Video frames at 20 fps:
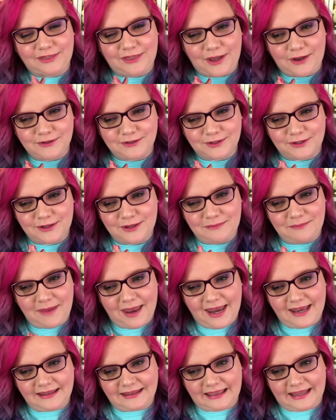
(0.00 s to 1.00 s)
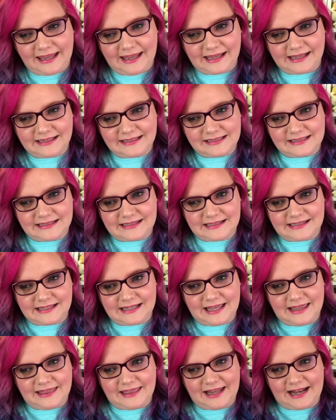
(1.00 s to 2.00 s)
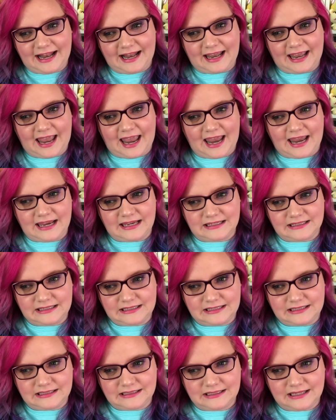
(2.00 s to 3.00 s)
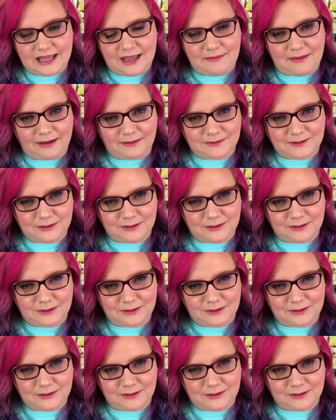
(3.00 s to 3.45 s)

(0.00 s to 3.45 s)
those are the main things that I hate about